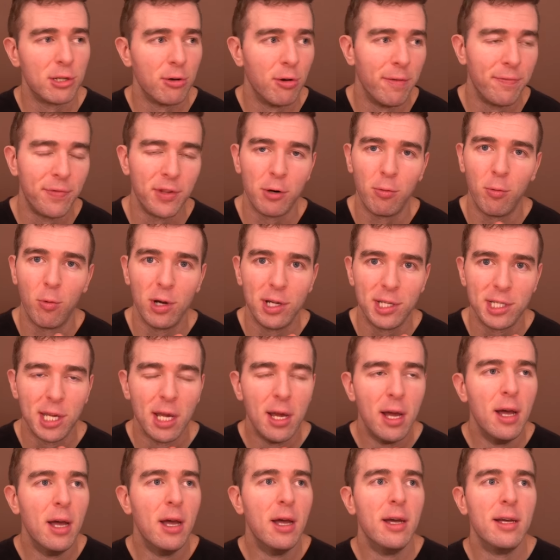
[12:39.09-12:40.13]
So if there was
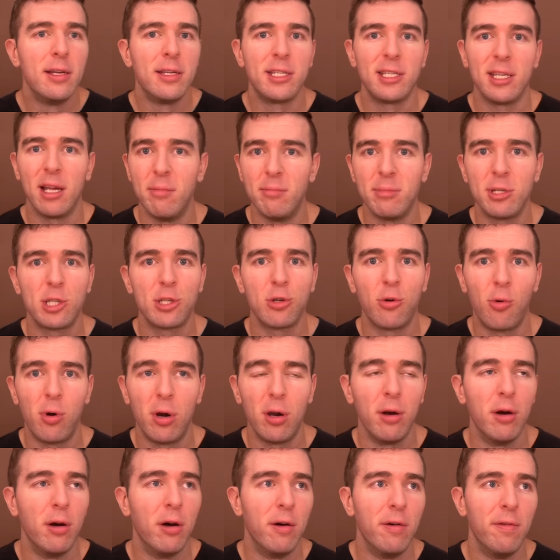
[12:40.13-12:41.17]
some
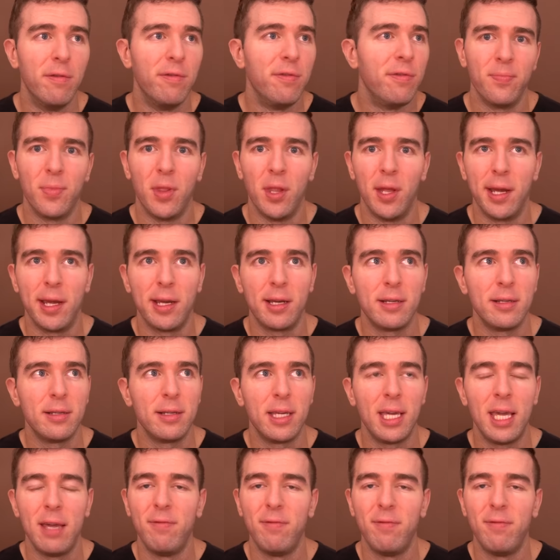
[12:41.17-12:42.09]
sort of, like,